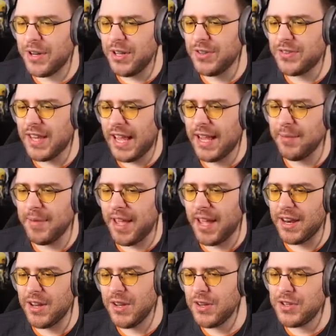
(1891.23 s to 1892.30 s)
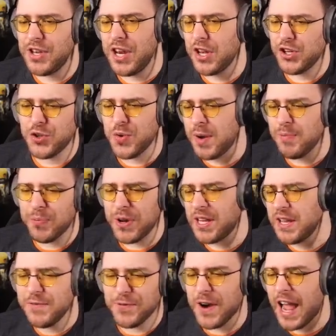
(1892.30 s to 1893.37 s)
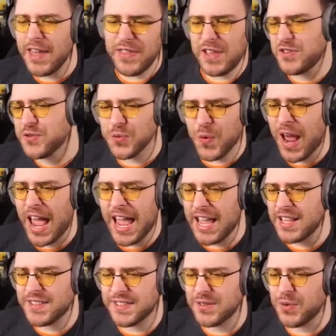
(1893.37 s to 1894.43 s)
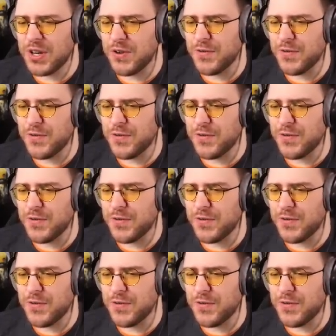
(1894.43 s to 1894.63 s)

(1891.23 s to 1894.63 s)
are you saying, man? And did a shrimp really fry these rice? What are you,